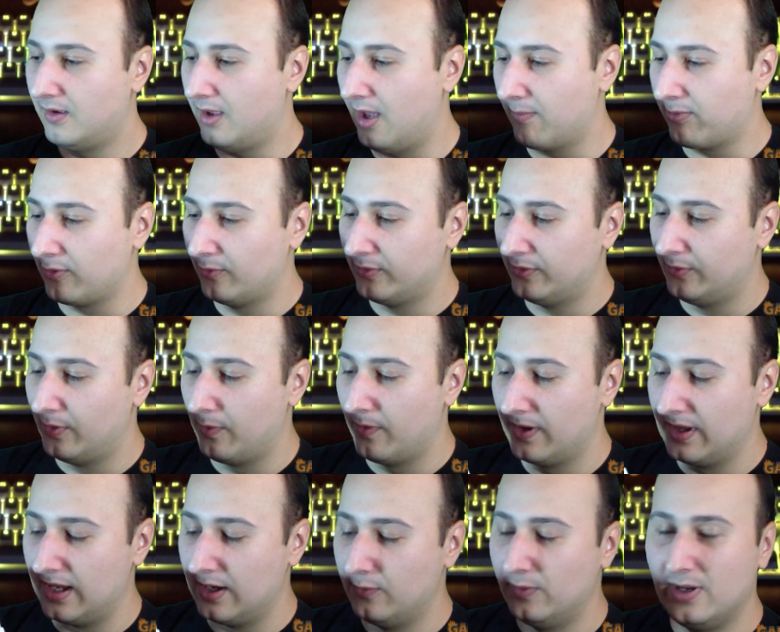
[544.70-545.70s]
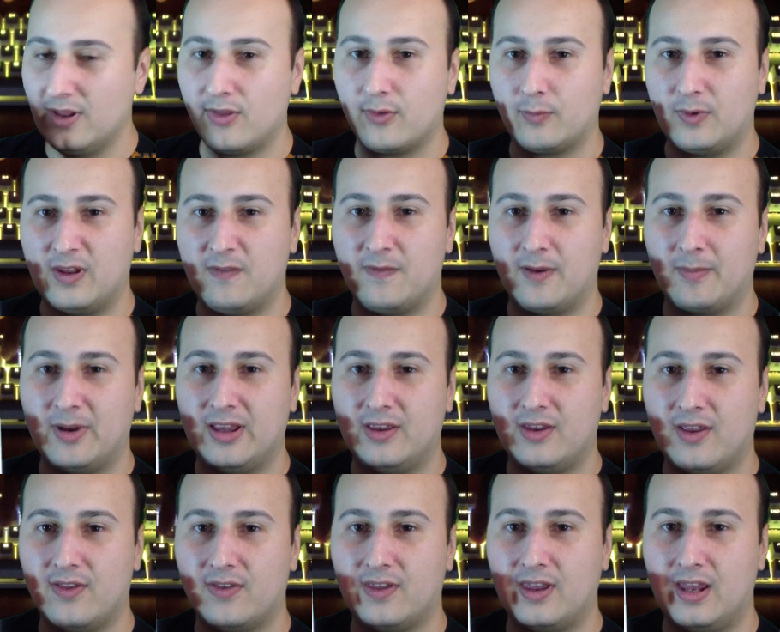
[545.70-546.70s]
absolutely ruined the green screen effect. But
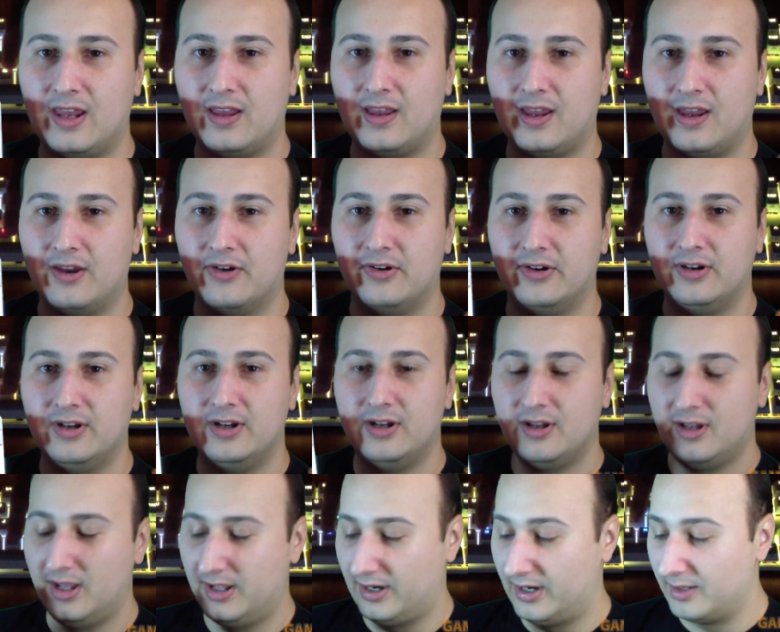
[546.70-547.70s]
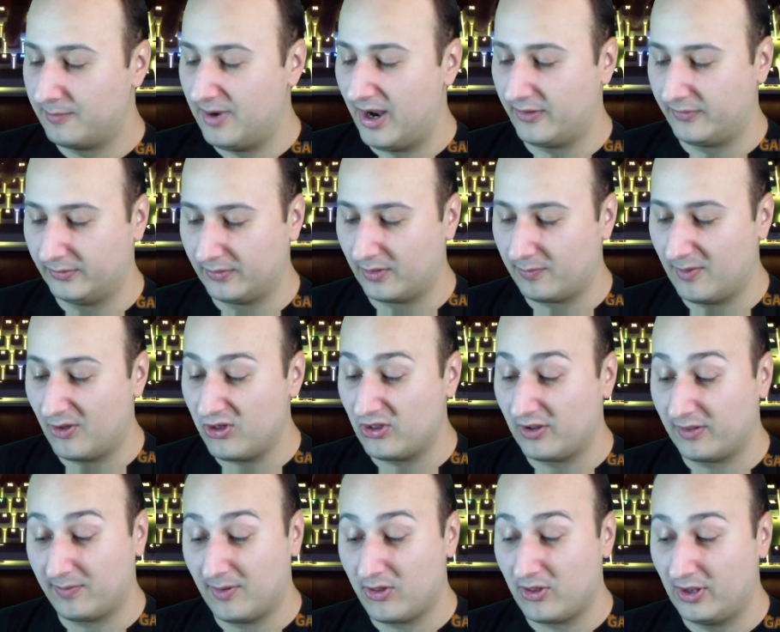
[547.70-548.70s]
you can see it here and on the background,
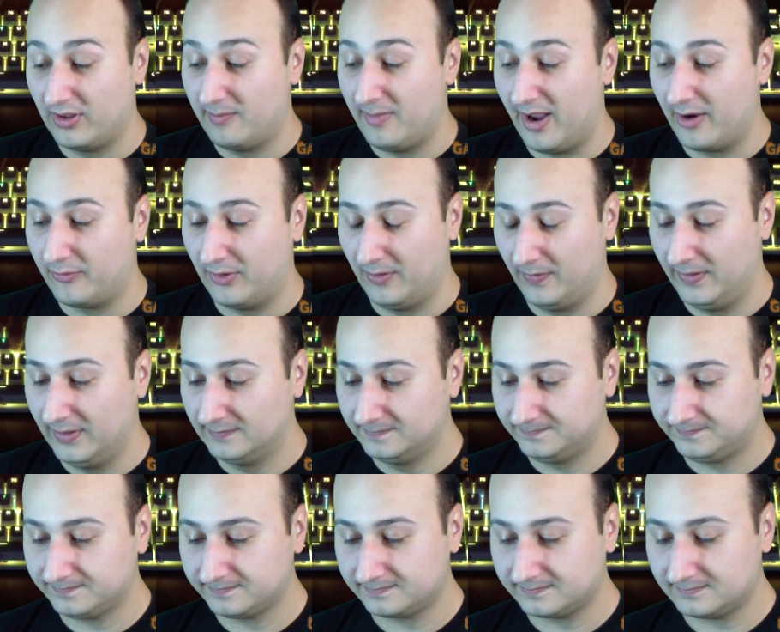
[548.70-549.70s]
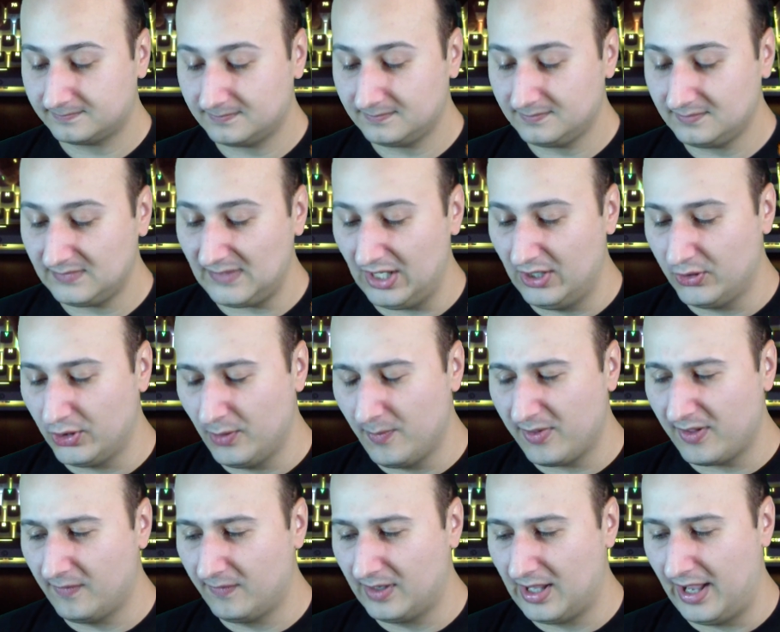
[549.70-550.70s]
especially on the background. In
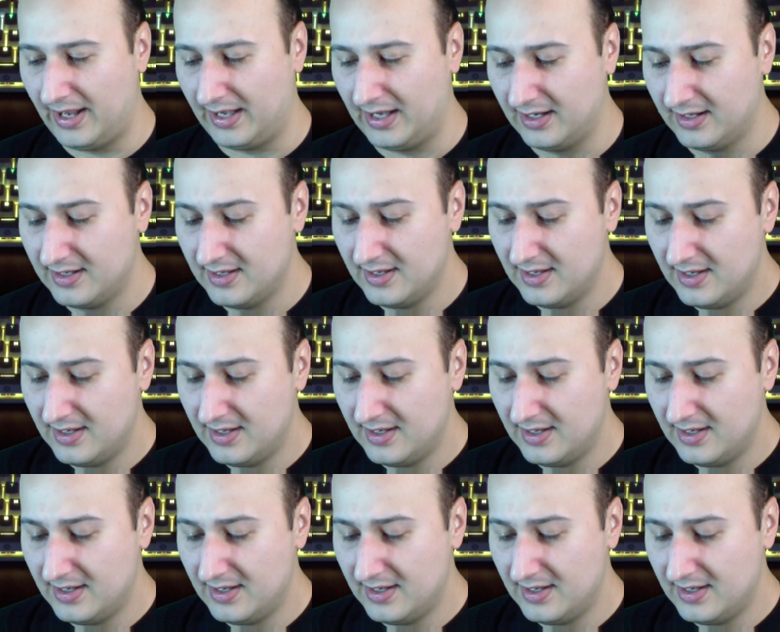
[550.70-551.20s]
terms of lighting,